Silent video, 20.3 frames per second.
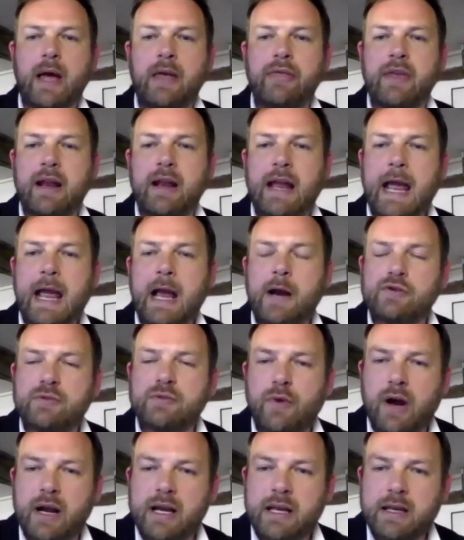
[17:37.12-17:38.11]
and
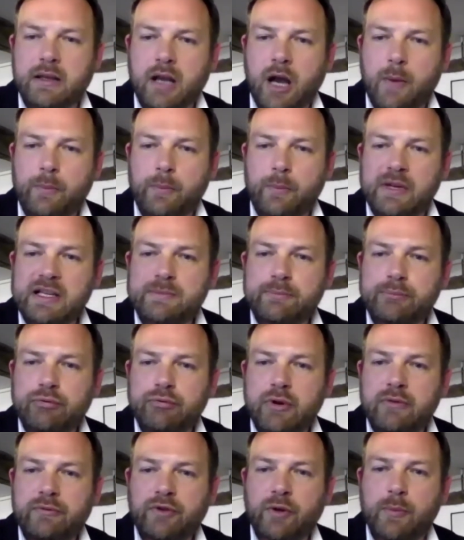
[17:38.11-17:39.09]
then how do mining
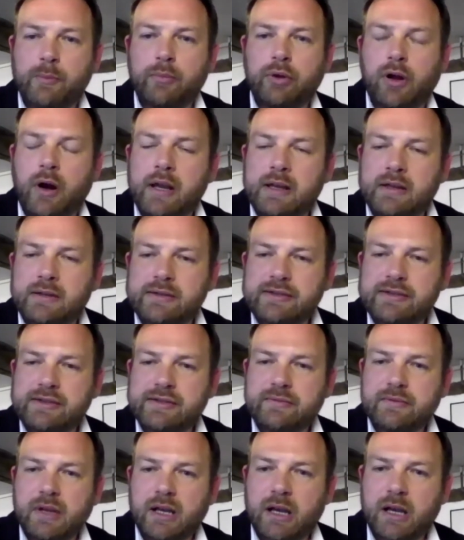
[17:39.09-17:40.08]
companies prove
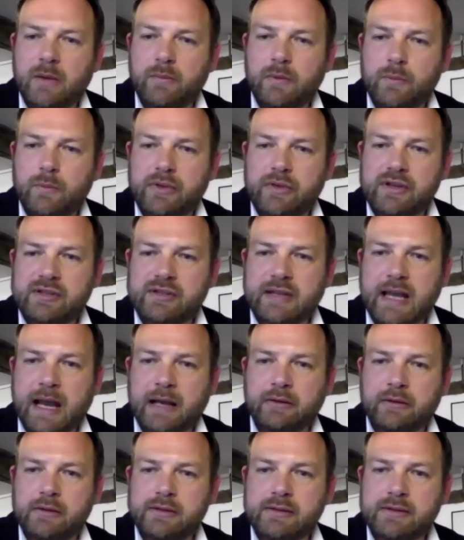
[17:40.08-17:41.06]
compliance
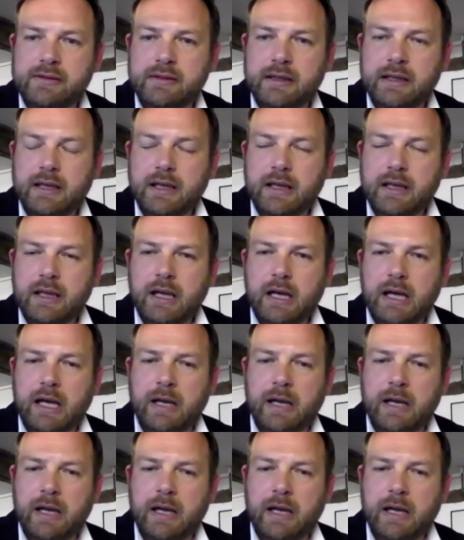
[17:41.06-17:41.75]
with the standard.